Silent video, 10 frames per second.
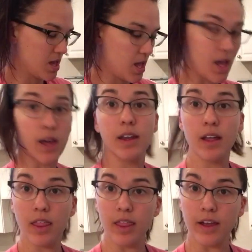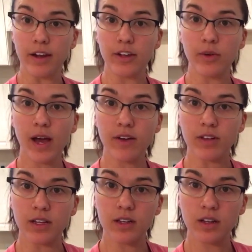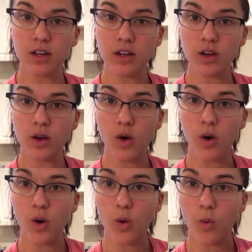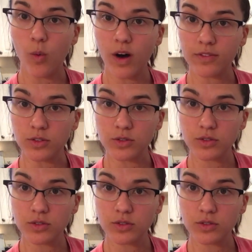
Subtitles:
And there you have it, waffles.